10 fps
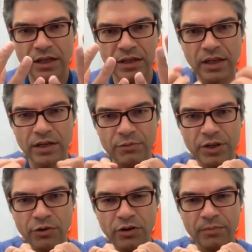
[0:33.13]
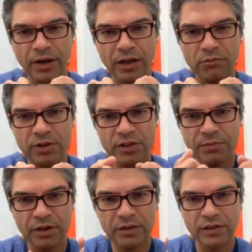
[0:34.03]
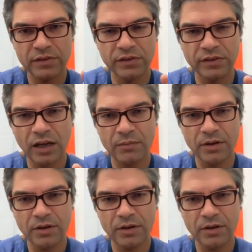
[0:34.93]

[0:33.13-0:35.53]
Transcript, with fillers: and recoil back once pregnancy